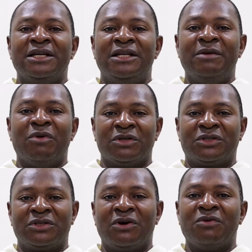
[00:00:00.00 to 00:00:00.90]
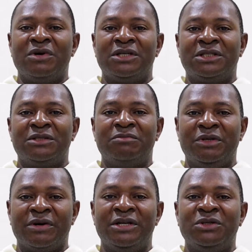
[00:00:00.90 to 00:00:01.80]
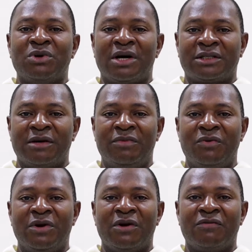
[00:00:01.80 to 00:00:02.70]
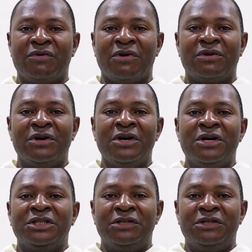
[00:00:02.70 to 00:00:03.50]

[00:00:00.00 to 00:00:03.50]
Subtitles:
they must always be ready to accept the will of God.